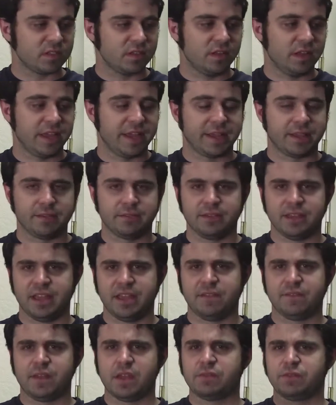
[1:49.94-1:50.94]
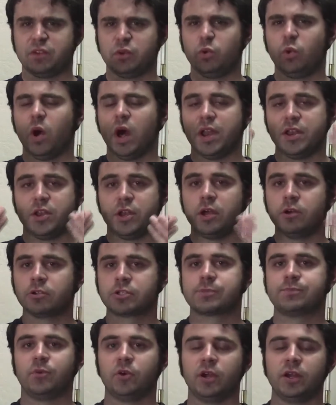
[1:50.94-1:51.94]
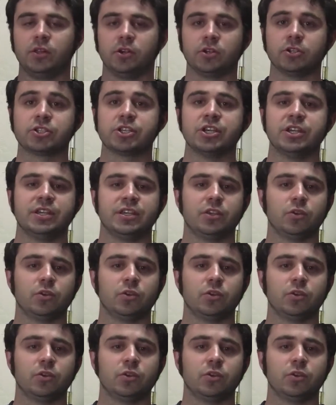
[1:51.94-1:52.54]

like, if you want no spoilers,